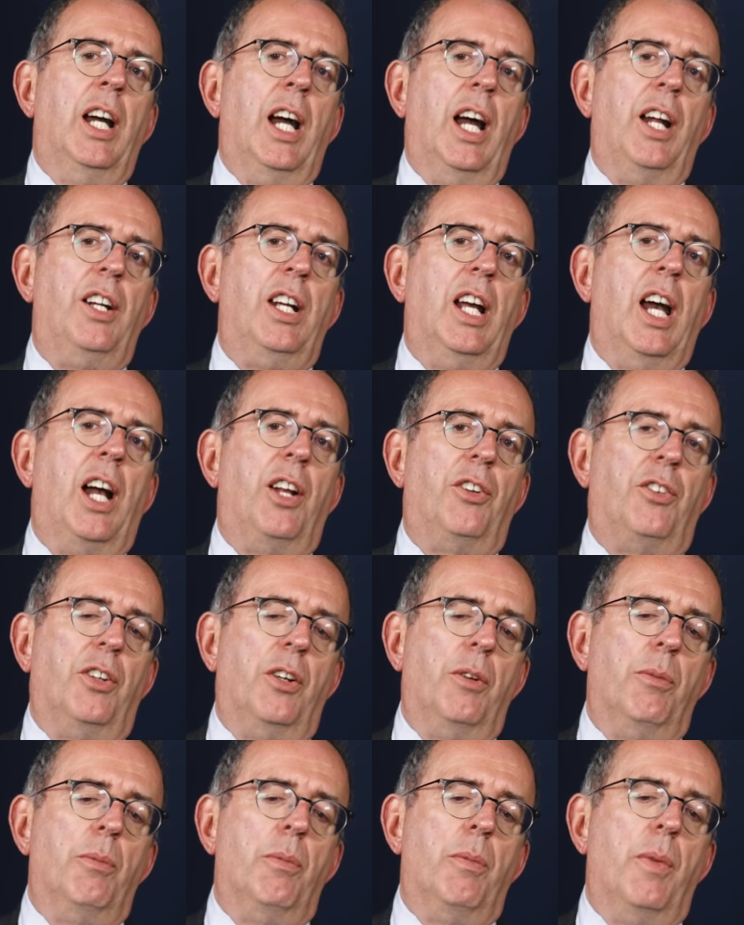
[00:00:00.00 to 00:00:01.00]
and he has
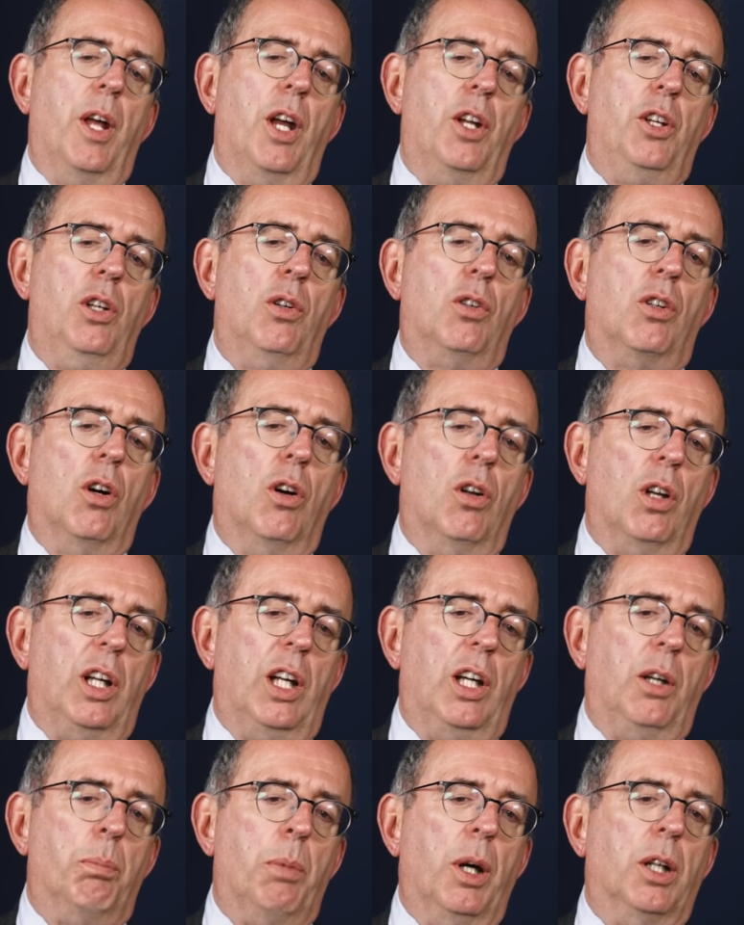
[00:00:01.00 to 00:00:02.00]
a new
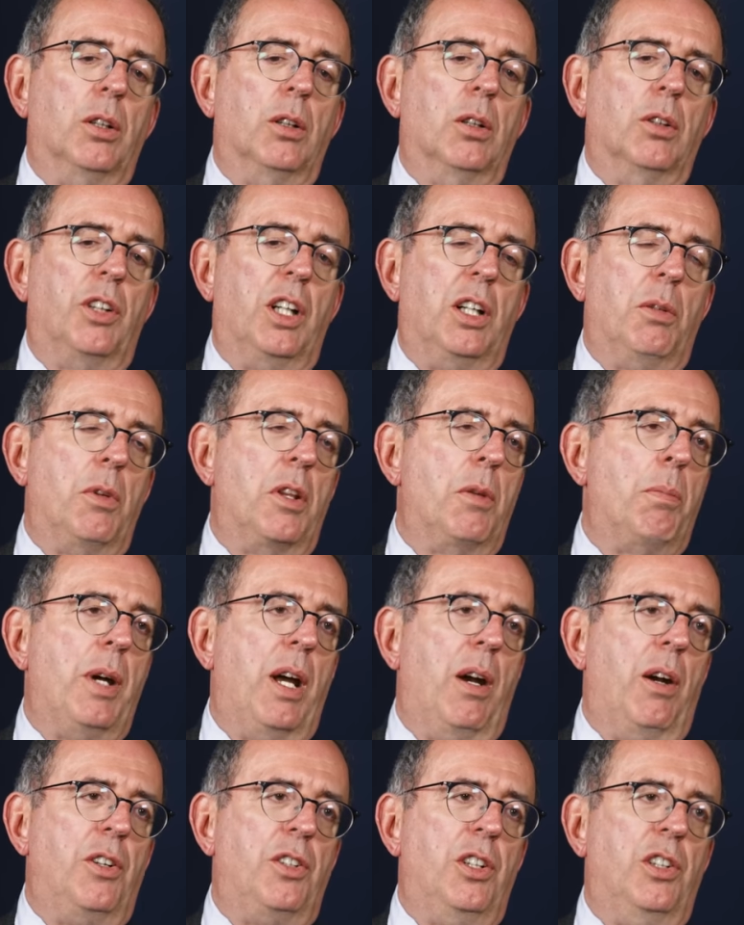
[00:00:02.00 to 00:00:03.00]
colleague bundled in with the
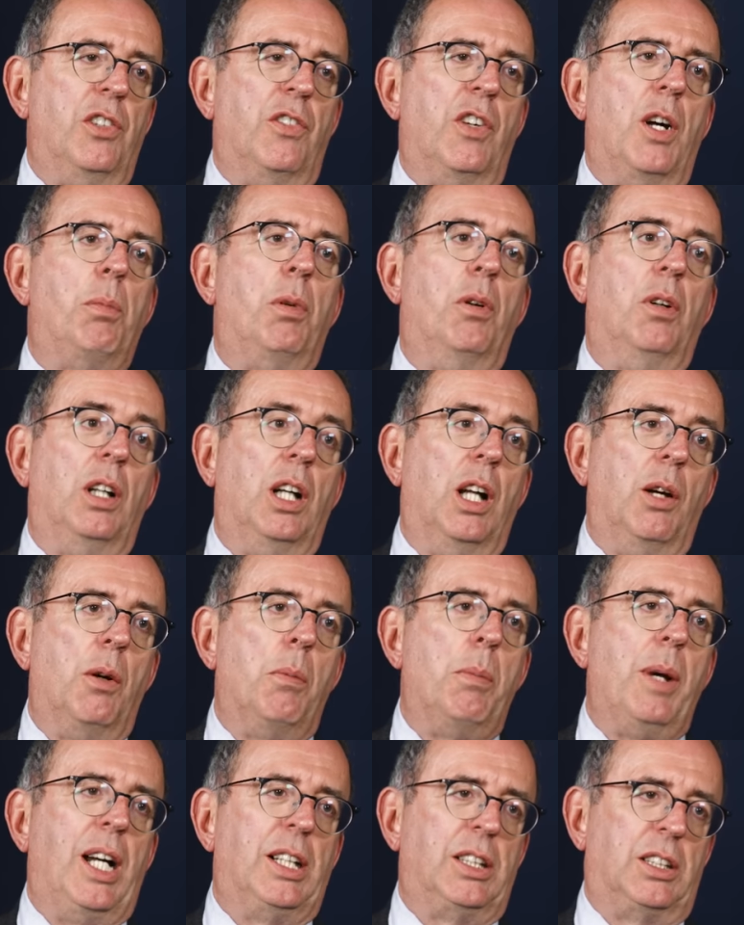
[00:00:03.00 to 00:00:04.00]
parishes of Upper and Lower
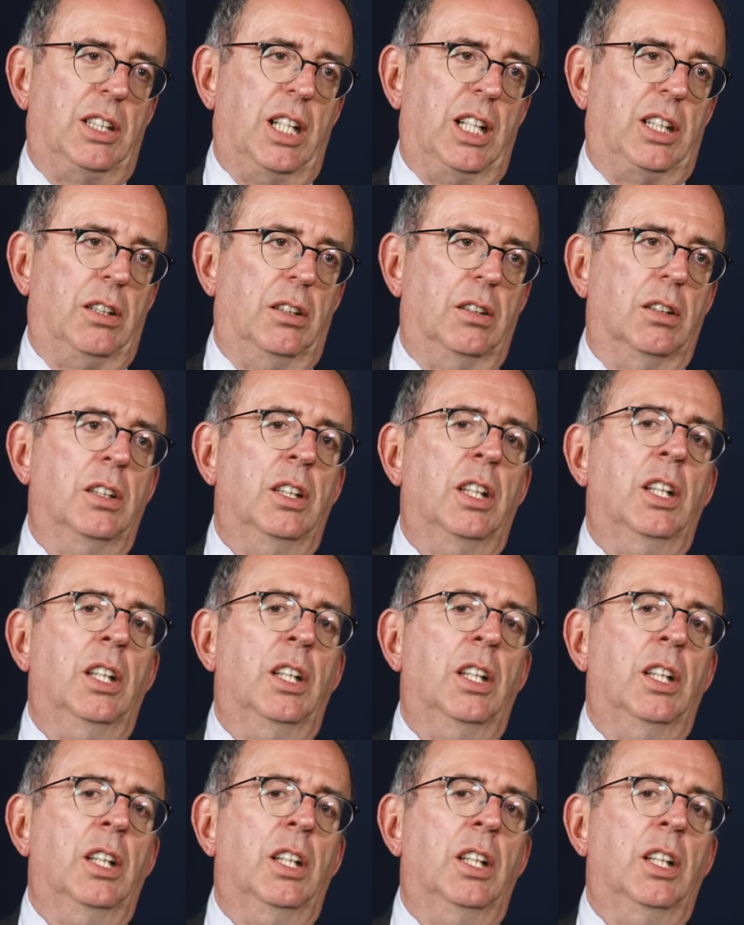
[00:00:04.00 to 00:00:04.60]
Badsaddle.